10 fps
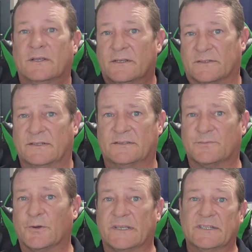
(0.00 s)
So this is
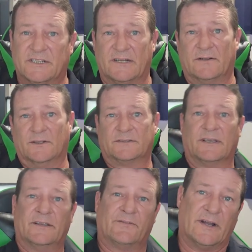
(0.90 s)
what the agenda looks
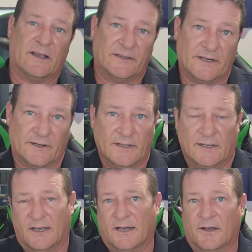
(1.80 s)
like for down there.
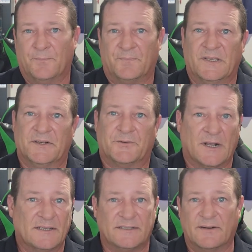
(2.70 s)
The
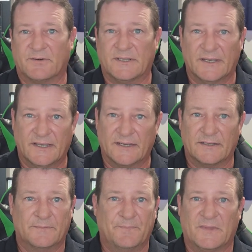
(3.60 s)
address and
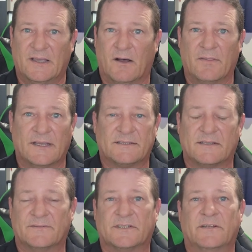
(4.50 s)
everything, all that
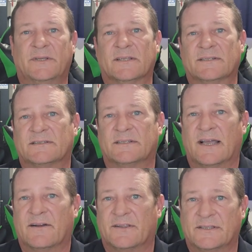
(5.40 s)
stuff's going to be listed
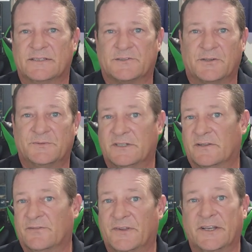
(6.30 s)
down in the description of
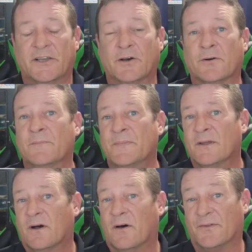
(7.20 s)
the video.
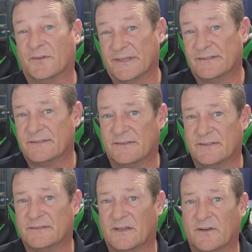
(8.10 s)
All the links to
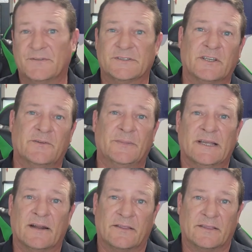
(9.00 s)
this stuff is going to be
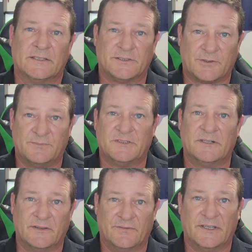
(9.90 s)
down in the description
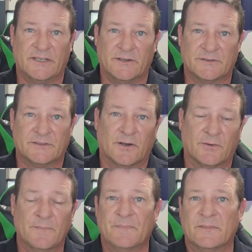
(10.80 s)
of the video.
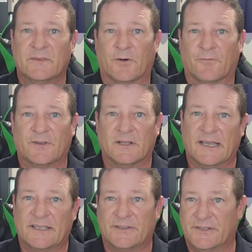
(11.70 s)
So don't feel
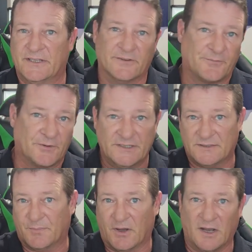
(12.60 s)
like you need to freeze
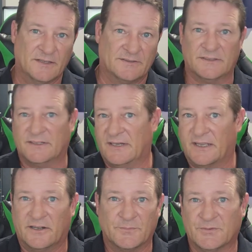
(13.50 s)
and pause and
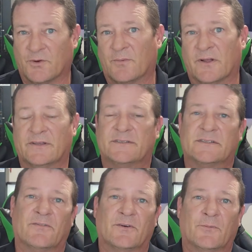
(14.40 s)
absorb all that
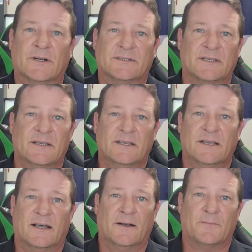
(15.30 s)
stuff at once.
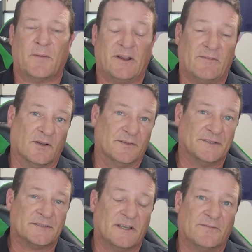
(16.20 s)
I'm going to have all
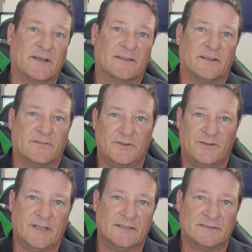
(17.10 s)
this stuff out there for
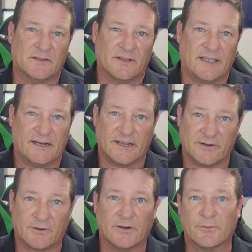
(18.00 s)
you guys to look at on
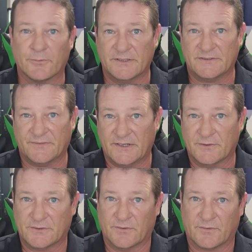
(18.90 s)
your own when this
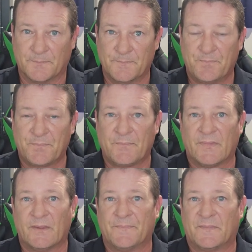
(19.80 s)
video is over.
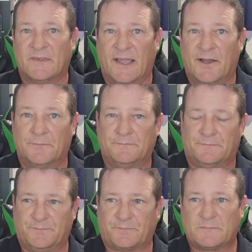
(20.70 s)
Now,
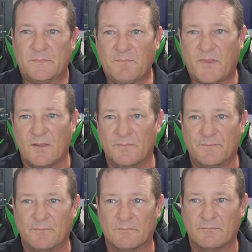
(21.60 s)

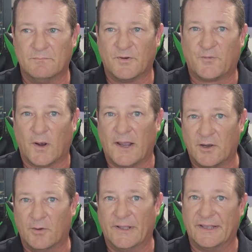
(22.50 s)
before I
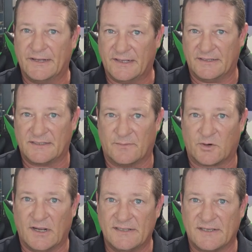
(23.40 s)
go in and I
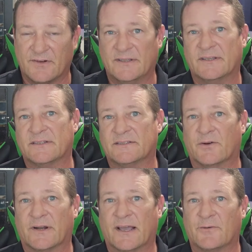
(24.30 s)
summarize everything that's
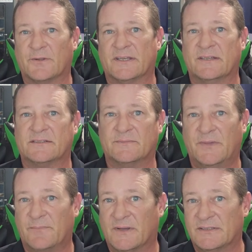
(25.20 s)
going on with this and
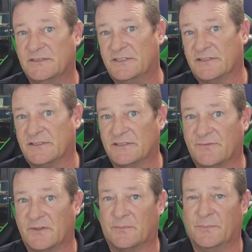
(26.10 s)
make my suggestions
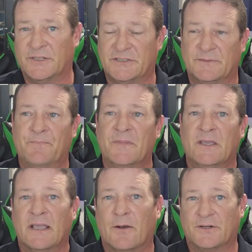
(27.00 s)
for the commission,
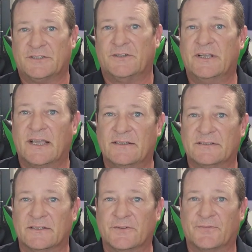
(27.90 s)
I want to show you
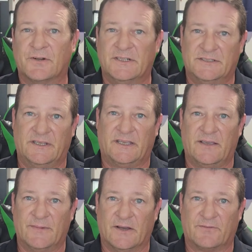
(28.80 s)
guys the new footage that
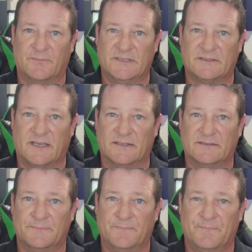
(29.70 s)
came out from these guys.